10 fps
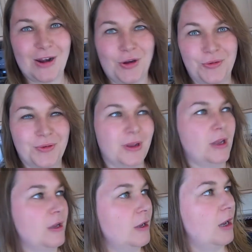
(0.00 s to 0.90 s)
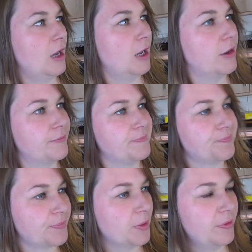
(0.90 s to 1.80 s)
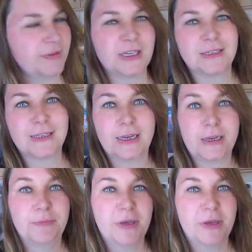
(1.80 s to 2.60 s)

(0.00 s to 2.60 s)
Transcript: Hello. Um, what have I done today?